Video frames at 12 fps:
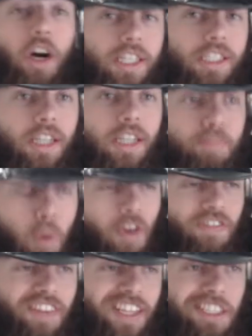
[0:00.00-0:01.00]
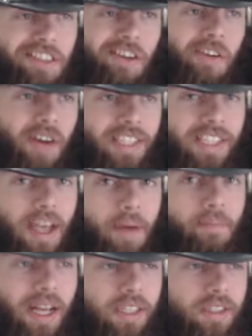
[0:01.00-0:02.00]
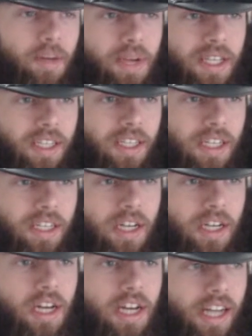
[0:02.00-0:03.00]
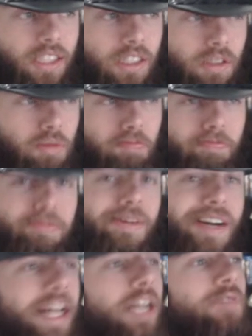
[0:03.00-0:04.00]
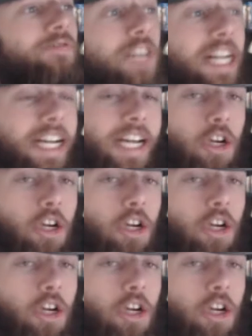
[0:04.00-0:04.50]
it's not perfect, you know. I say masterpiece as in it's pretty freaking